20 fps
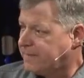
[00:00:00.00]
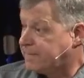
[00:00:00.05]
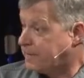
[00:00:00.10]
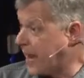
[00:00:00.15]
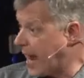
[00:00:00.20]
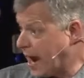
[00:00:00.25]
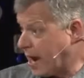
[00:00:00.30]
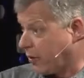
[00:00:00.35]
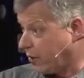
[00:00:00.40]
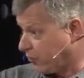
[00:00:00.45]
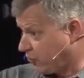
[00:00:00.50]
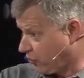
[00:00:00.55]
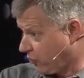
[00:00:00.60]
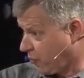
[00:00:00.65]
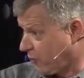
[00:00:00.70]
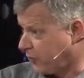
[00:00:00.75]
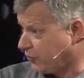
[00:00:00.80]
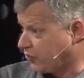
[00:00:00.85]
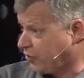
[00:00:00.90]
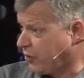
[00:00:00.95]
now as a
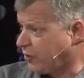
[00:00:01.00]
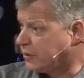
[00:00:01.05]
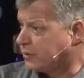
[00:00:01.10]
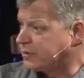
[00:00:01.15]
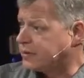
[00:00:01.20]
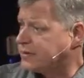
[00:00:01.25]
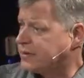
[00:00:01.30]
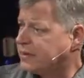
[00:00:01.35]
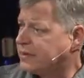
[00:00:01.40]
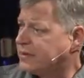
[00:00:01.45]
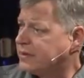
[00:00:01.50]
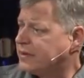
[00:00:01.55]
result